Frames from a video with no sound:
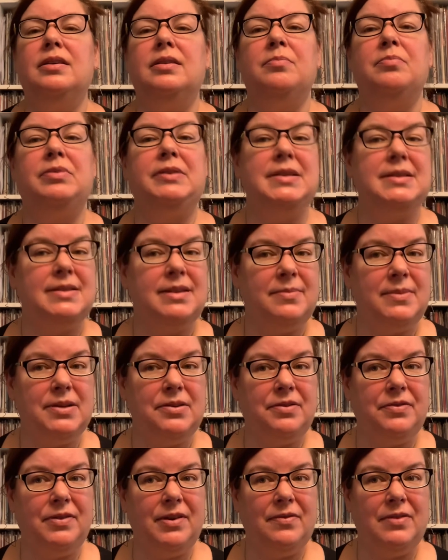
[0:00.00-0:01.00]
please let me know
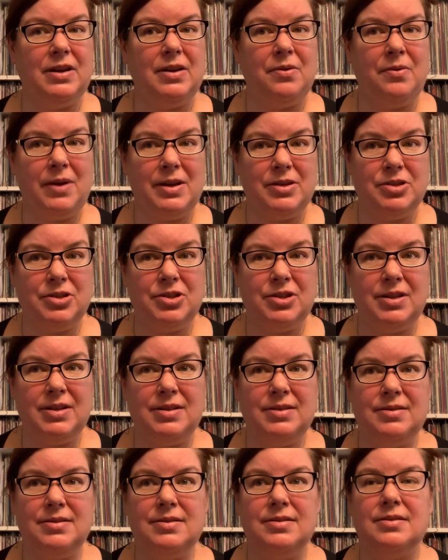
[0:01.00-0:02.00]
if you have any
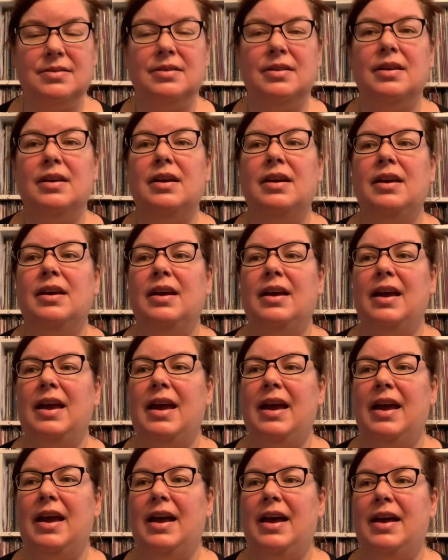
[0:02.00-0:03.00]
questions,
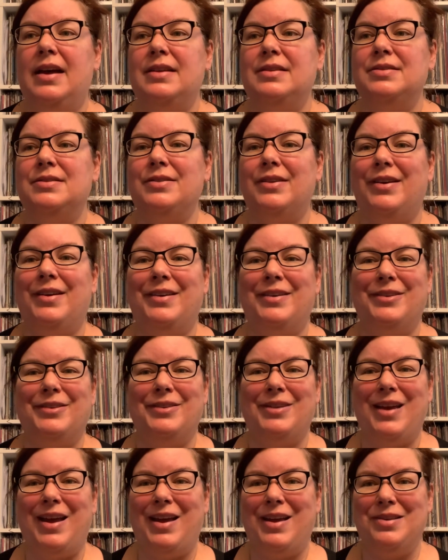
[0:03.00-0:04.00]
and
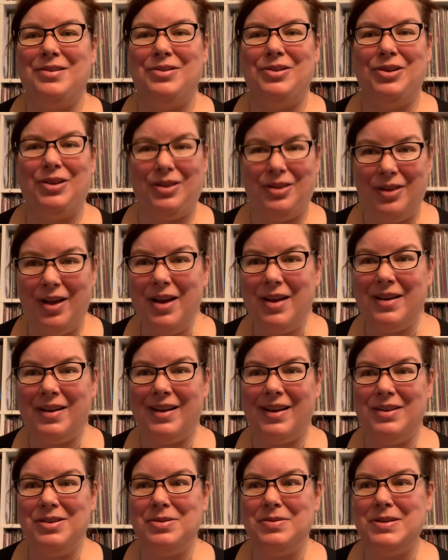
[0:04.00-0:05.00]
good luck
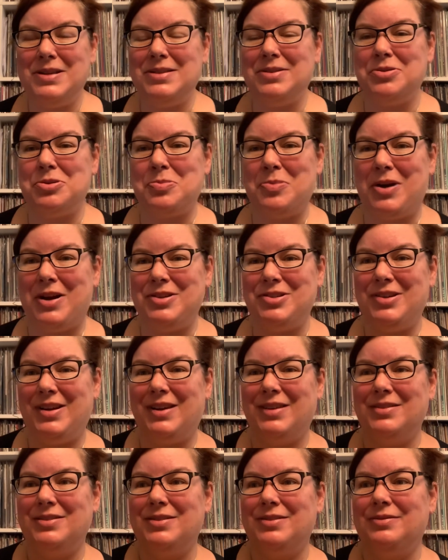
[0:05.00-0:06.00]
on your research
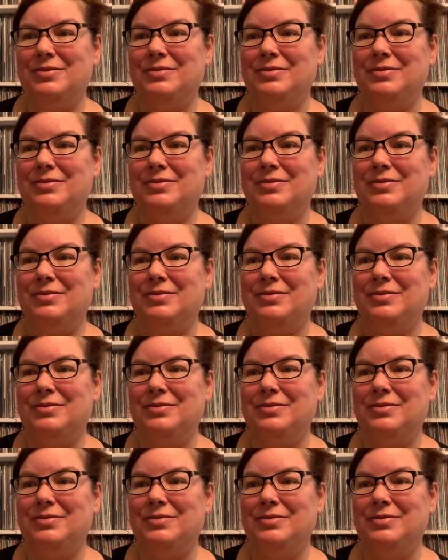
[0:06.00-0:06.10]
project.